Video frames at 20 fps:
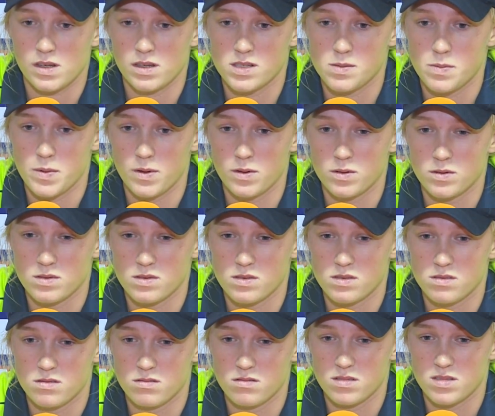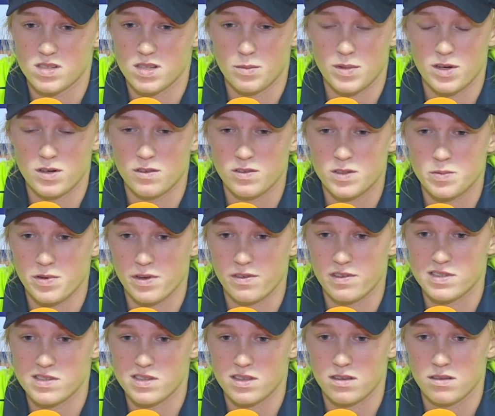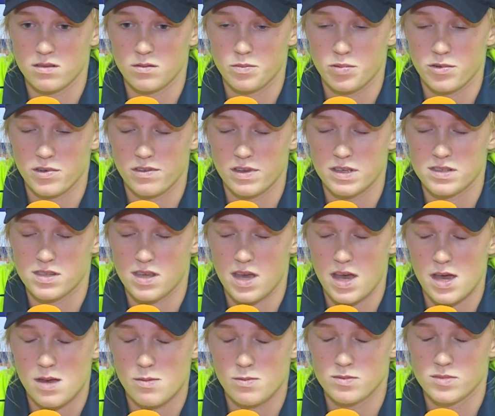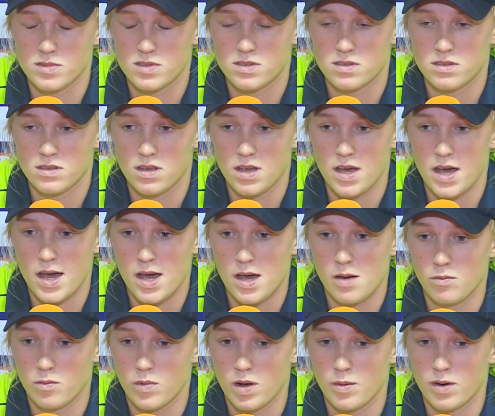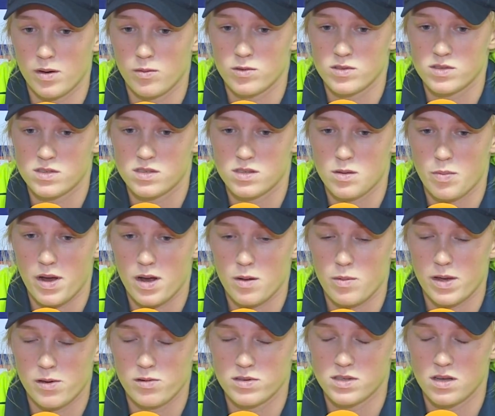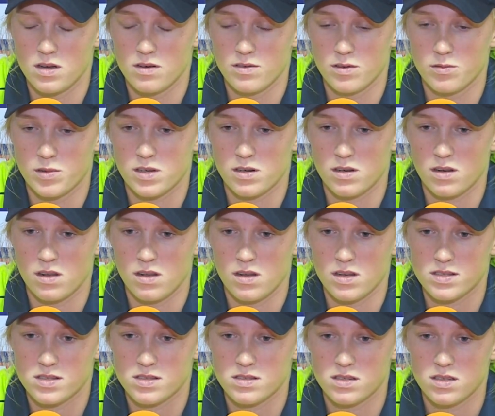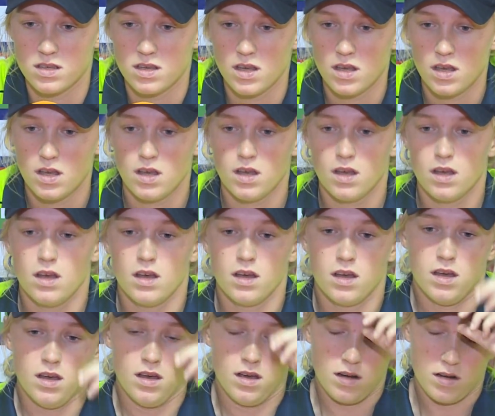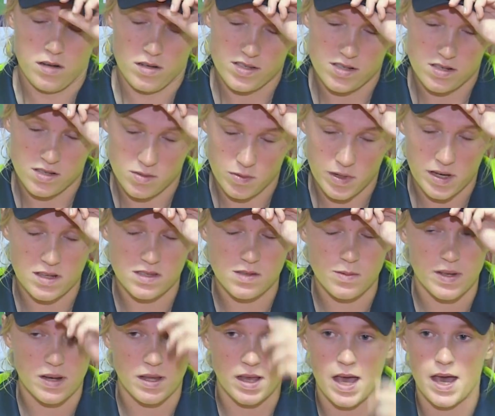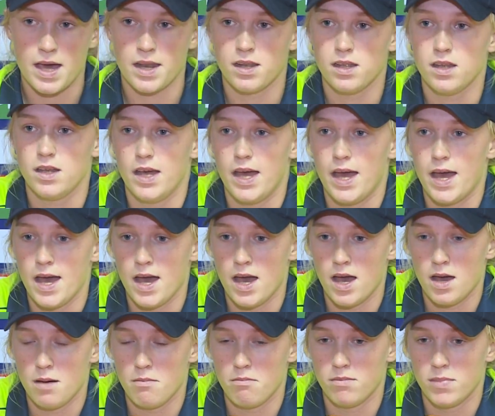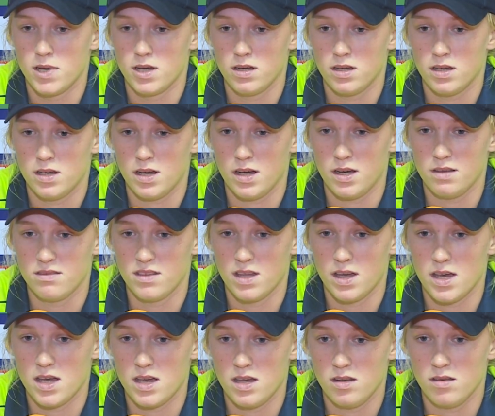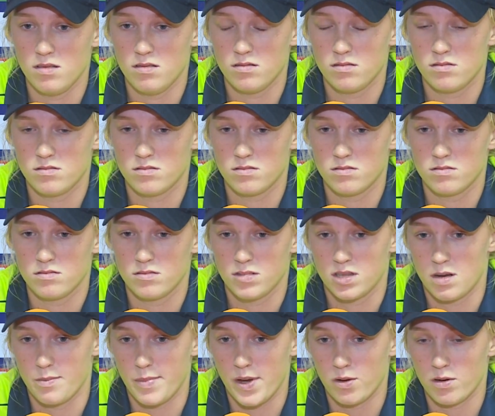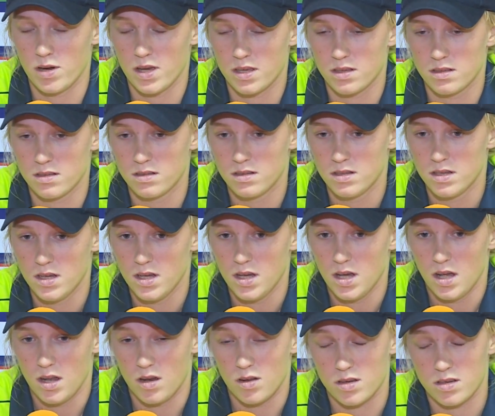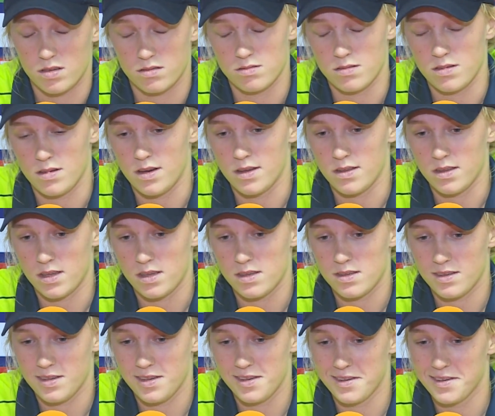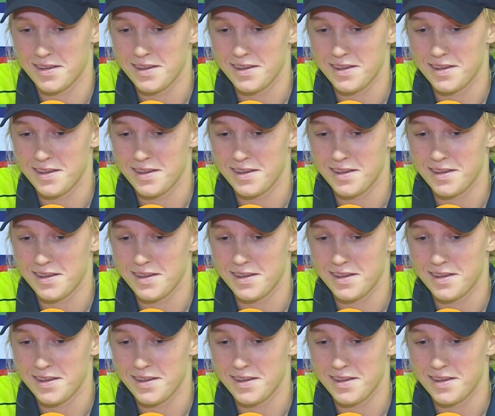I suppose similar enough to previous games, whereby once the power play was over, we kind of lost clusters of wickets a bit again. And then with our bowling, look, I think